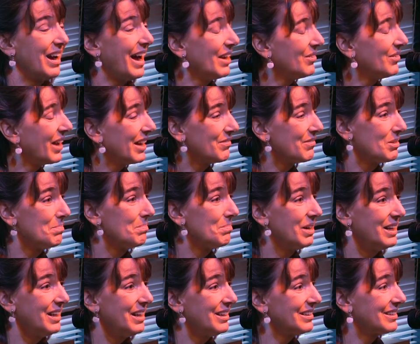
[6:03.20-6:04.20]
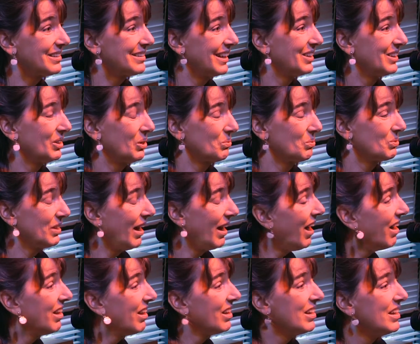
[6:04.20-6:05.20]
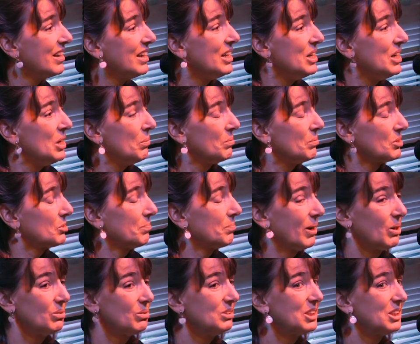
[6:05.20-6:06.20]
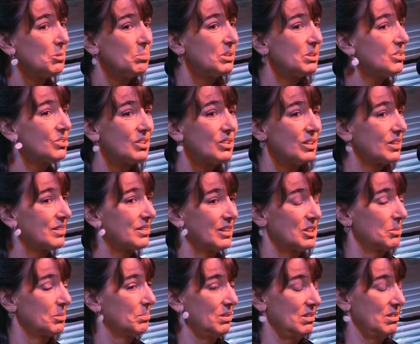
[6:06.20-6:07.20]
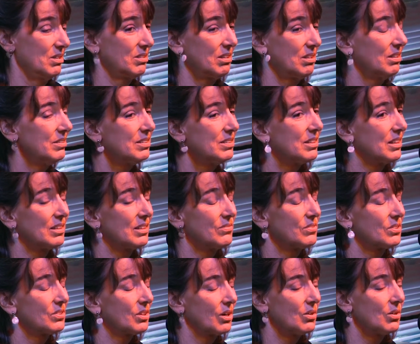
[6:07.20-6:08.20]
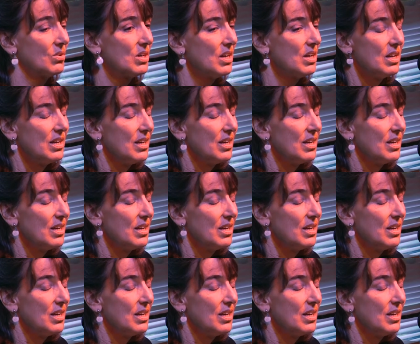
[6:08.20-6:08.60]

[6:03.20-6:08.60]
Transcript: I don't have the money to stay in a hotel, which is my only wheelchair accessible alternative, so